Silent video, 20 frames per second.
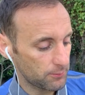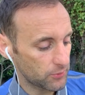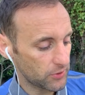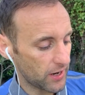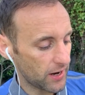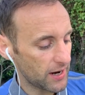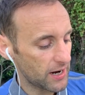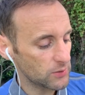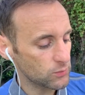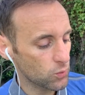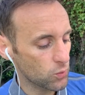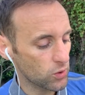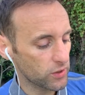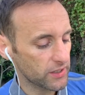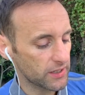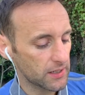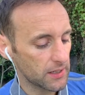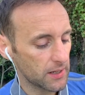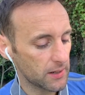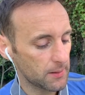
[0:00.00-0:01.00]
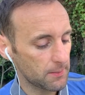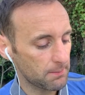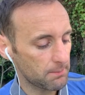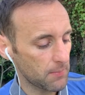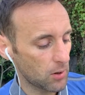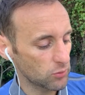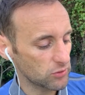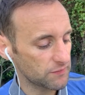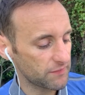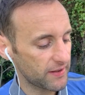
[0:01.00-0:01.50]
hard-working,
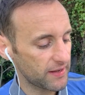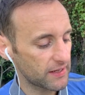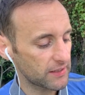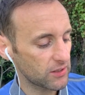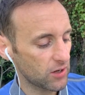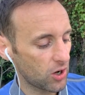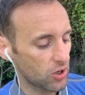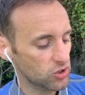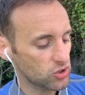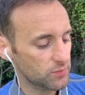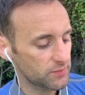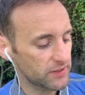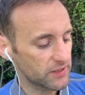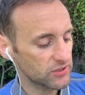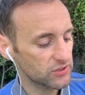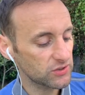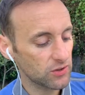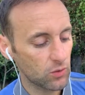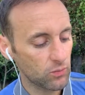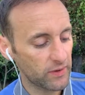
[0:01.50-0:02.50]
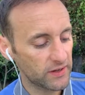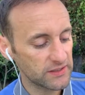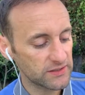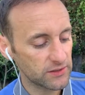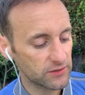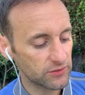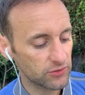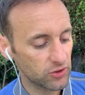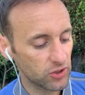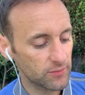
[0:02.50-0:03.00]
motivated entrepreneurs don't waste
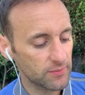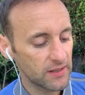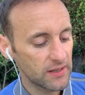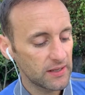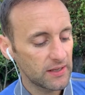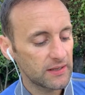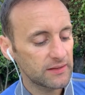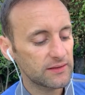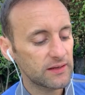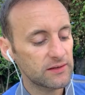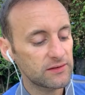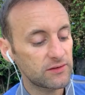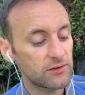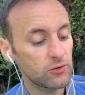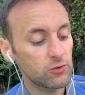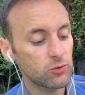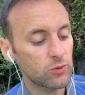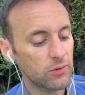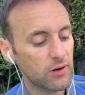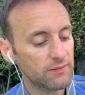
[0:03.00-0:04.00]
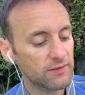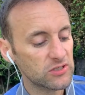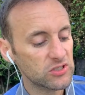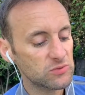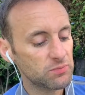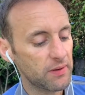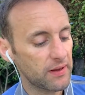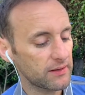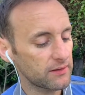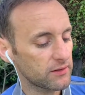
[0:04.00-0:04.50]
their time. They do, however,
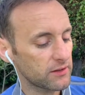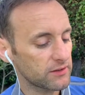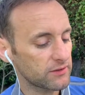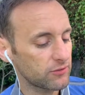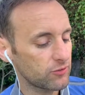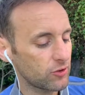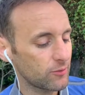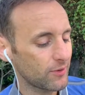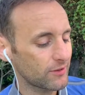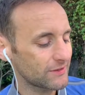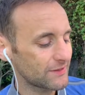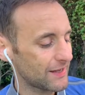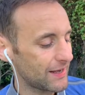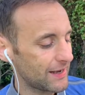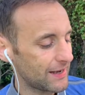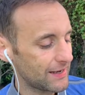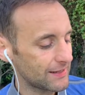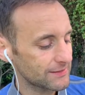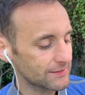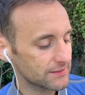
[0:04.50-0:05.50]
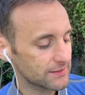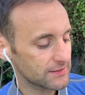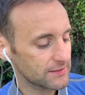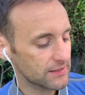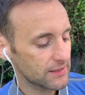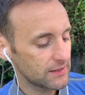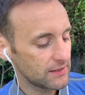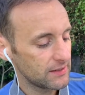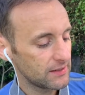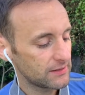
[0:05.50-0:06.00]
spend their time on tasks
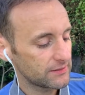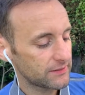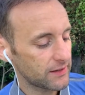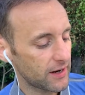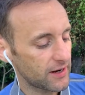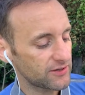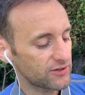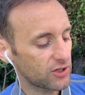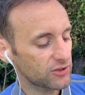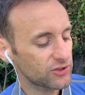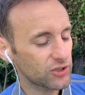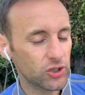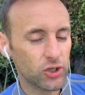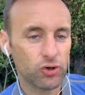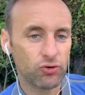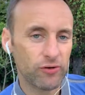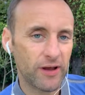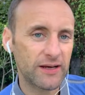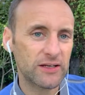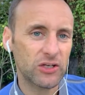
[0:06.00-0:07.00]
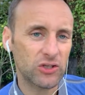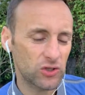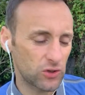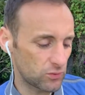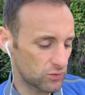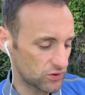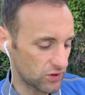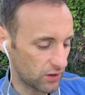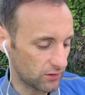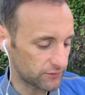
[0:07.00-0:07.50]
that are not the correct
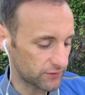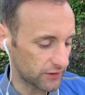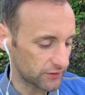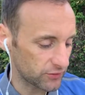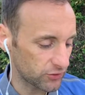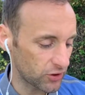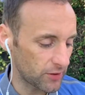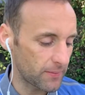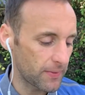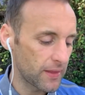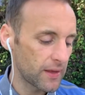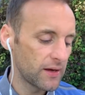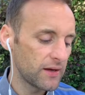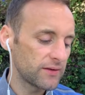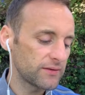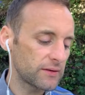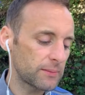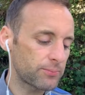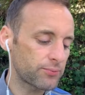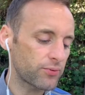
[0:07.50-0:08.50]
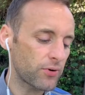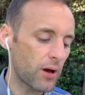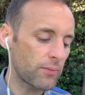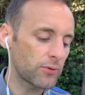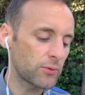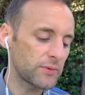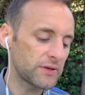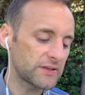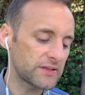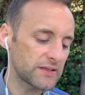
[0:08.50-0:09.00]
use of their time. The
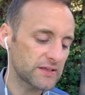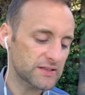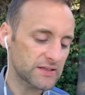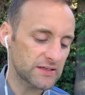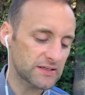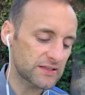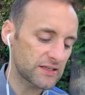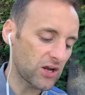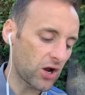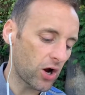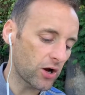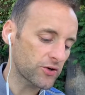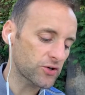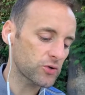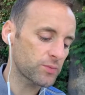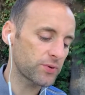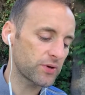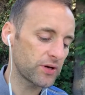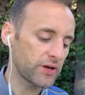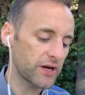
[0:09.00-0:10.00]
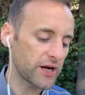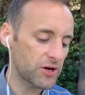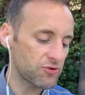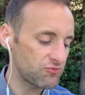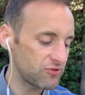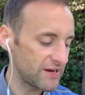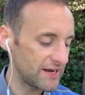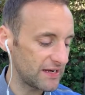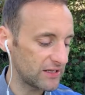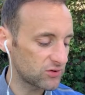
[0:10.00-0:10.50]
problem with this is the entrepreneur
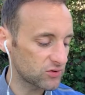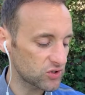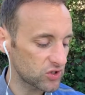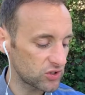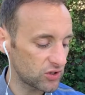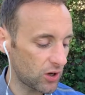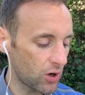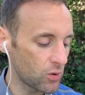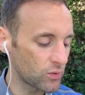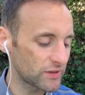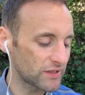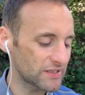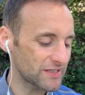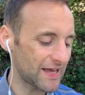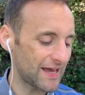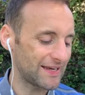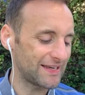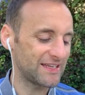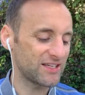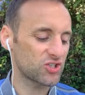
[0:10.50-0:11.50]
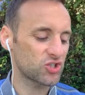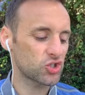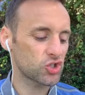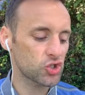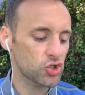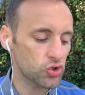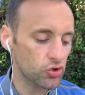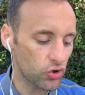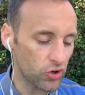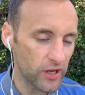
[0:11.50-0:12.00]
really doesn't know this, and he is
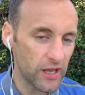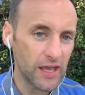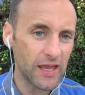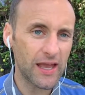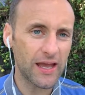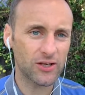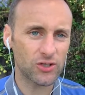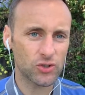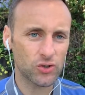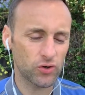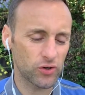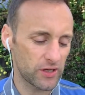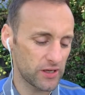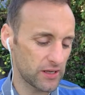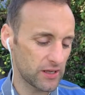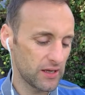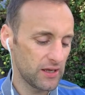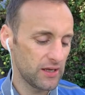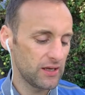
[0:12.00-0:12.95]
trying and trying.